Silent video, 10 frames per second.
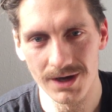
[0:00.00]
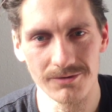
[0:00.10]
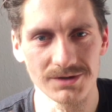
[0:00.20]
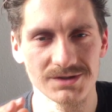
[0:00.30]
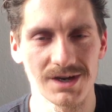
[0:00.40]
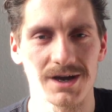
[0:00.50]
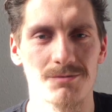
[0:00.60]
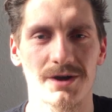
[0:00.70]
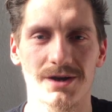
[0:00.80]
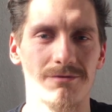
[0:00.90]
Every
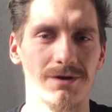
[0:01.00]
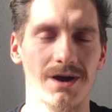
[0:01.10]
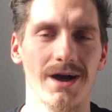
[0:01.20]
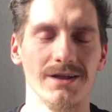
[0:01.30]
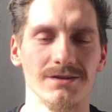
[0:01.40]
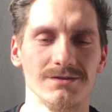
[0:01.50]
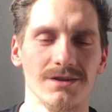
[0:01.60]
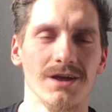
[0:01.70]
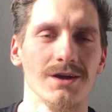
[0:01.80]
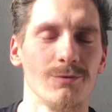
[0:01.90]
time I have a
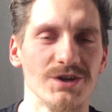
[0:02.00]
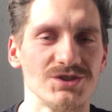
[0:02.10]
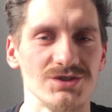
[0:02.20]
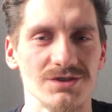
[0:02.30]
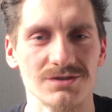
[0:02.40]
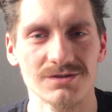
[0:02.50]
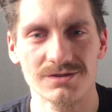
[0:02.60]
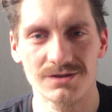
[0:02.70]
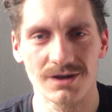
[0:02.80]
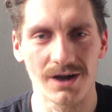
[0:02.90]
question,
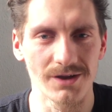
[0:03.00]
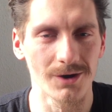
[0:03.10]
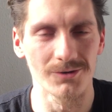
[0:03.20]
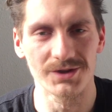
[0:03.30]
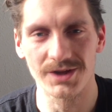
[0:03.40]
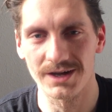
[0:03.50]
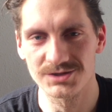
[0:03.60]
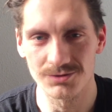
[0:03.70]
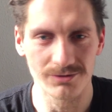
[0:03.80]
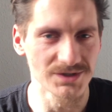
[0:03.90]
I know that the
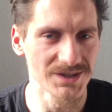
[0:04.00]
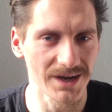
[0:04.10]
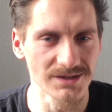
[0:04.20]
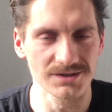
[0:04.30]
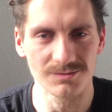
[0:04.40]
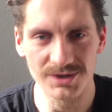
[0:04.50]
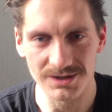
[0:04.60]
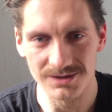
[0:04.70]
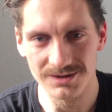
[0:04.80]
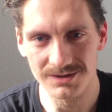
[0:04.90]
answer resides in
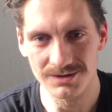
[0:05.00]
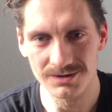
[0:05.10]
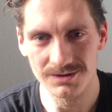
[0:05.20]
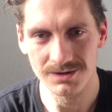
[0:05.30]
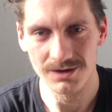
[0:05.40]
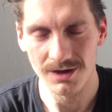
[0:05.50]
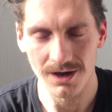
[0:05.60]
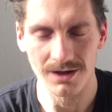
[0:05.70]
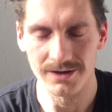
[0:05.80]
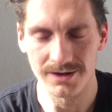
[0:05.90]
me.
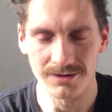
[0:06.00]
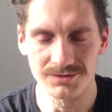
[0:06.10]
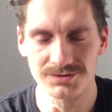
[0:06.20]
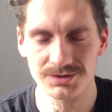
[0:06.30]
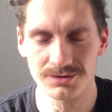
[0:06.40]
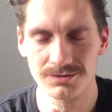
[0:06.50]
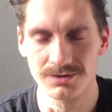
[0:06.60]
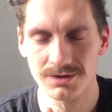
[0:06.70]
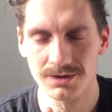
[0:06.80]
All I have to do,